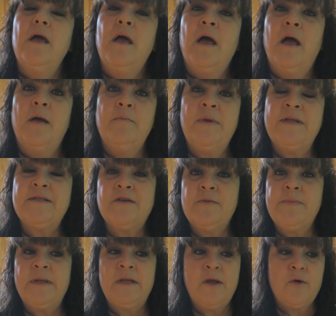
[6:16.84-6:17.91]
um, but it's
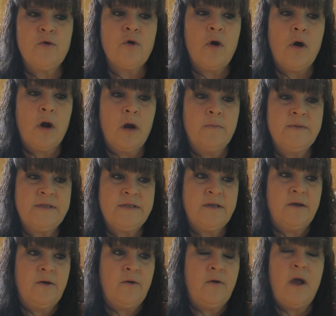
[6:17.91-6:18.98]
gonna be low carb,
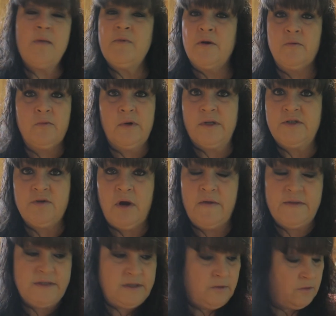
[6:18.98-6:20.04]
so I'm gonna really try
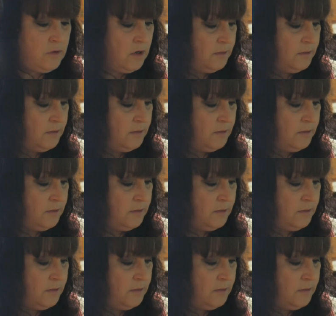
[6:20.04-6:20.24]
this low